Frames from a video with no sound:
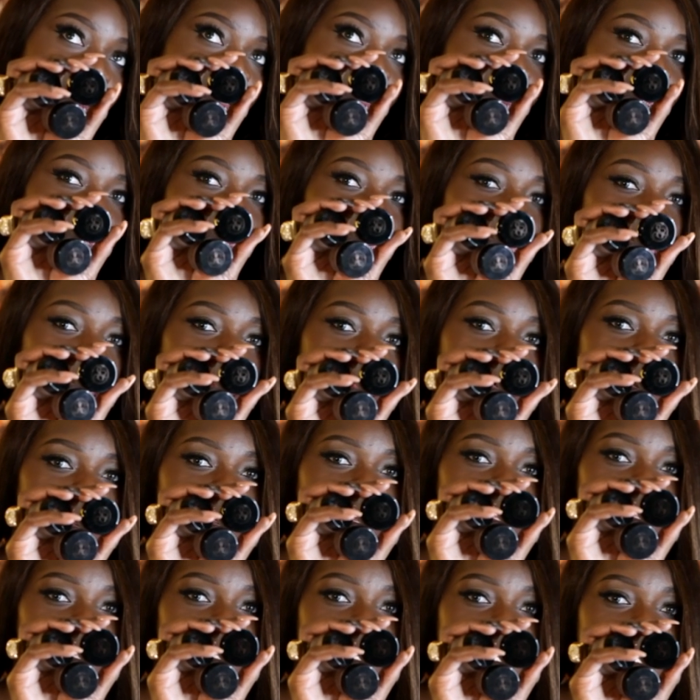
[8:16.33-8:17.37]
they're more
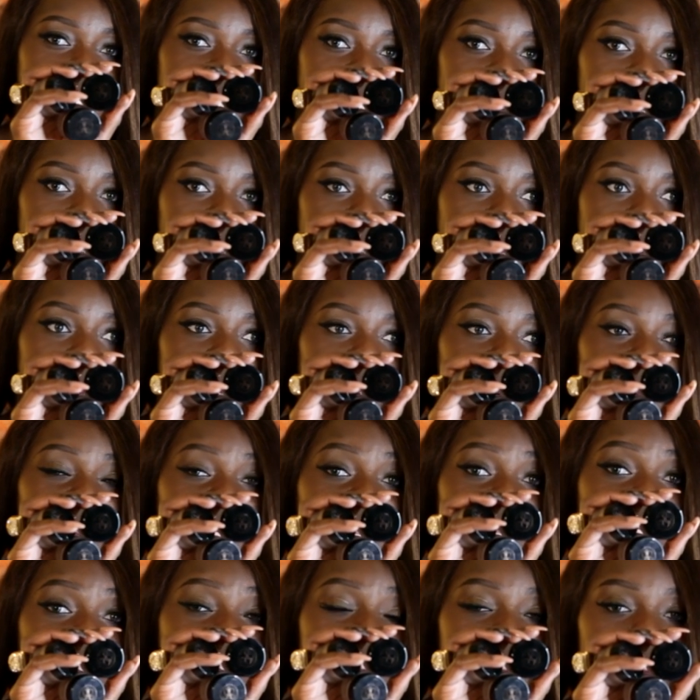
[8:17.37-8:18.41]
on the yellow tone but
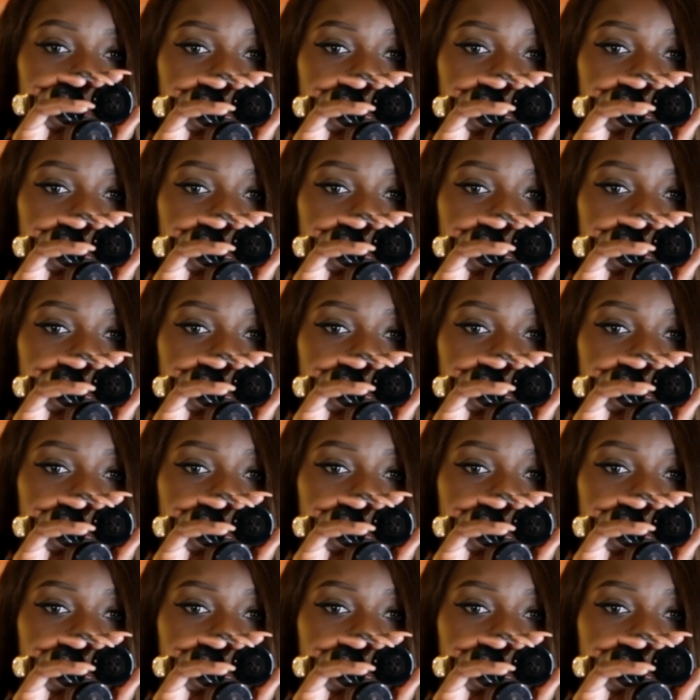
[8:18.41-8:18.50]
i